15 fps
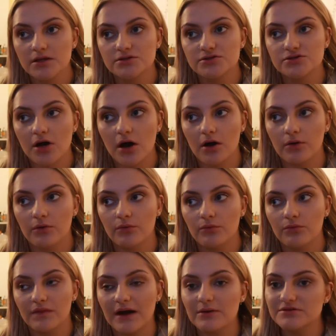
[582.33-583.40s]

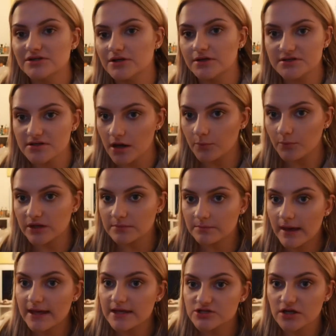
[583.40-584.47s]
So that was the only time we had
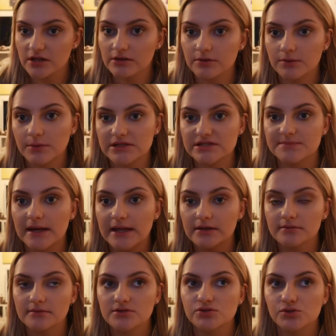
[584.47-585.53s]
met each other, and we had
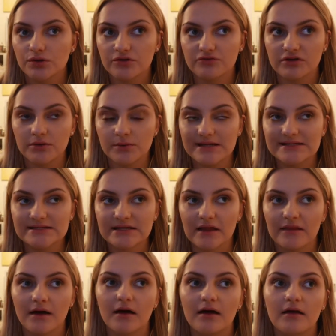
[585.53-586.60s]
spent sort of three weeks
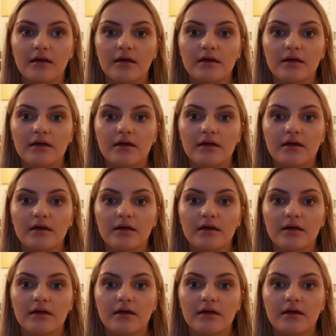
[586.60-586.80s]
together.